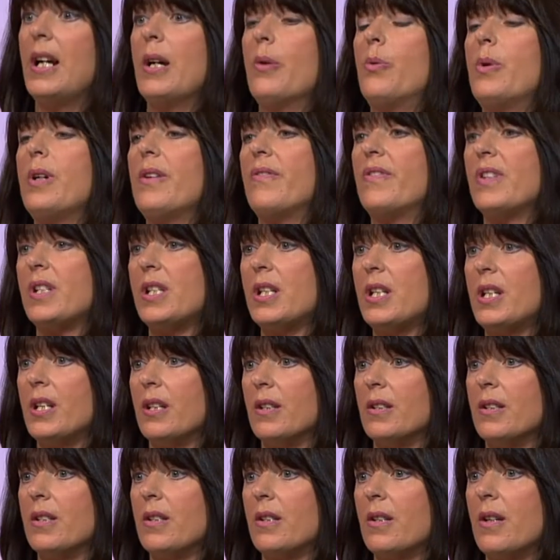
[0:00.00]
We
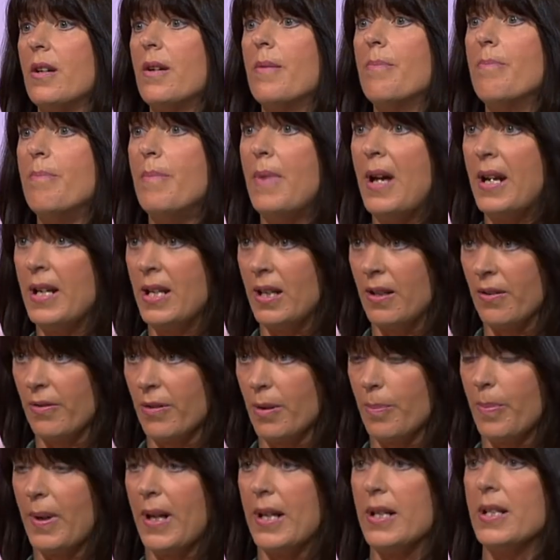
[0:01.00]
visited many of
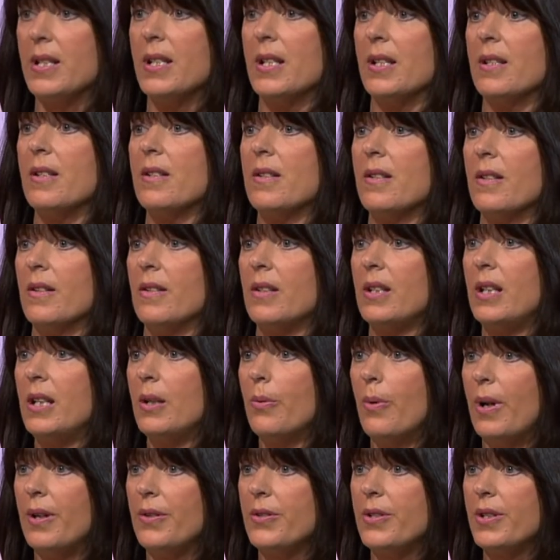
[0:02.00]
the places that he
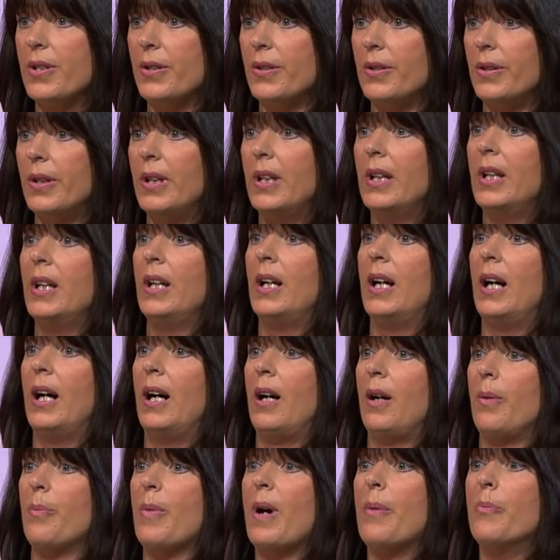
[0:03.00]
went to.
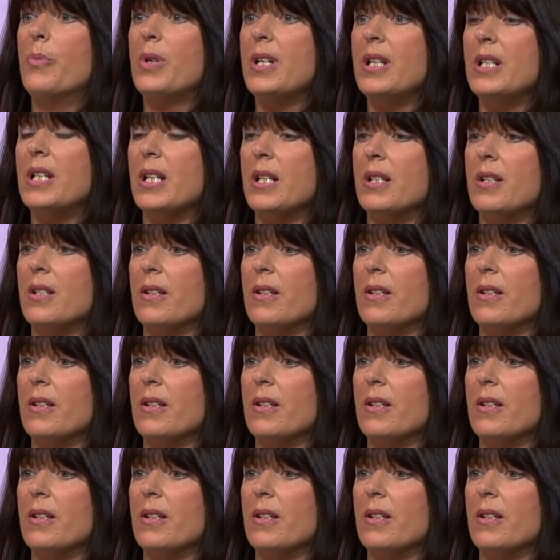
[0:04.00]
Um, and we did